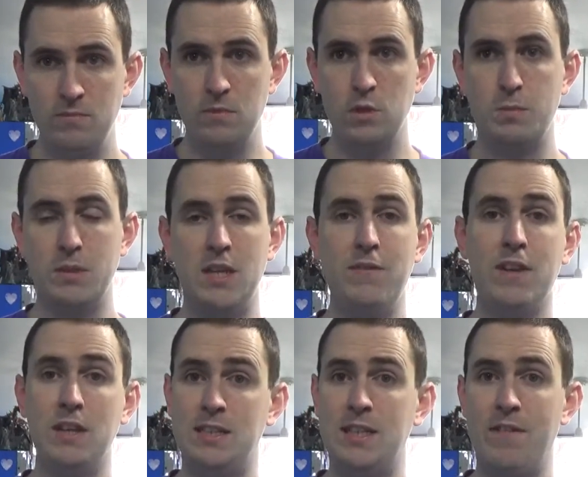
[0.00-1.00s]

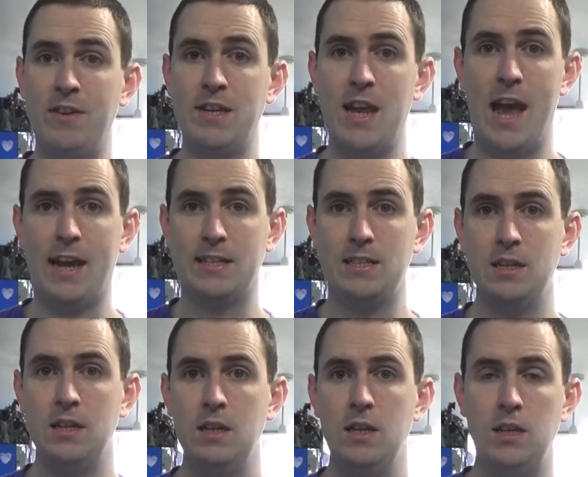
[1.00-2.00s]
specifically 7 decks
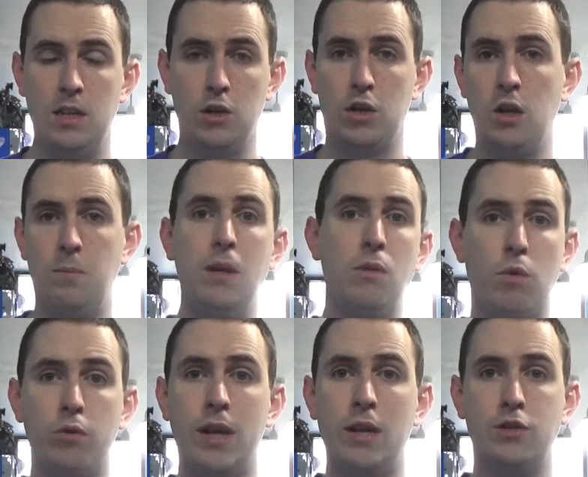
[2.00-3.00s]
that are going to be in
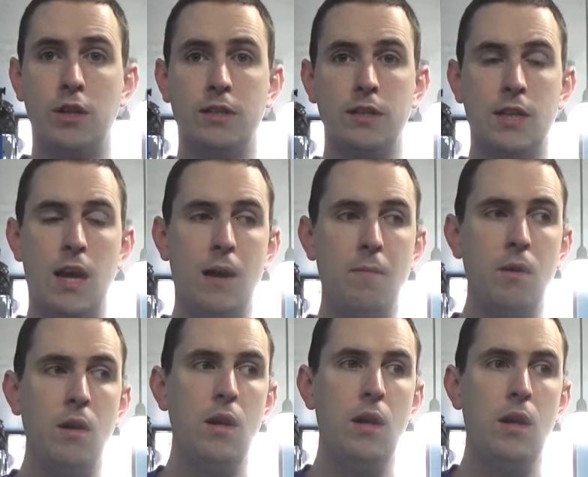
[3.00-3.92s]
rotation at the time,